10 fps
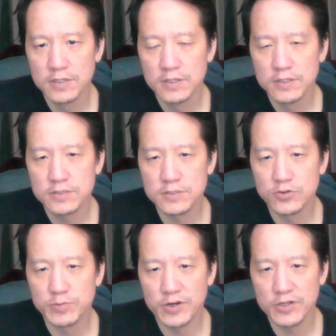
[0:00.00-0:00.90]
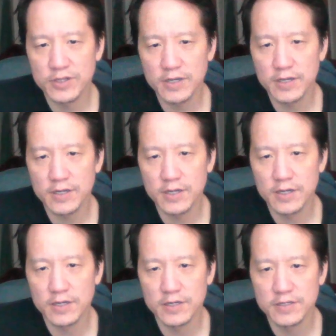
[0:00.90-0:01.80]
So we'll mark that
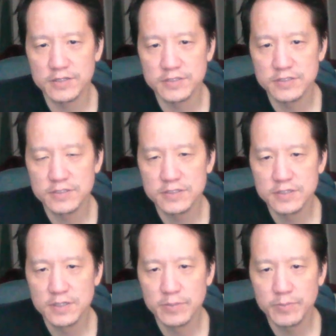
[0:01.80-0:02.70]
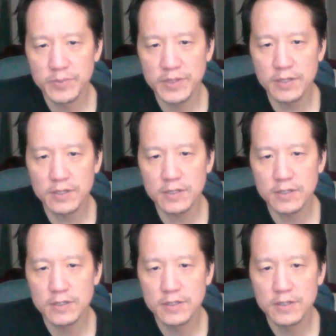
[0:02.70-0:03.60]
as pink.